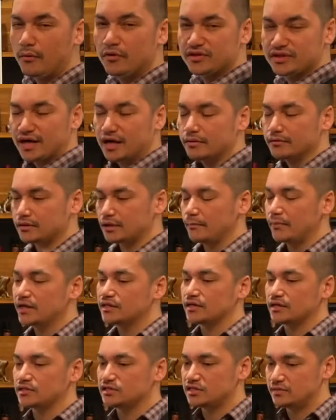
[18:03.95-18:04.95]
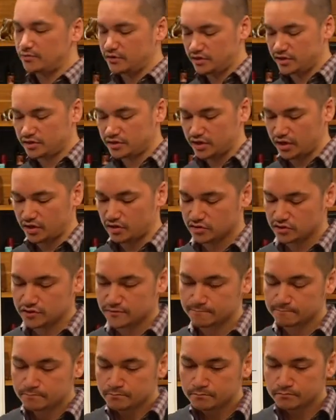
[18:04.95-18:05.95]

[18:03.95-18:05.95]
I will not talk about the super details.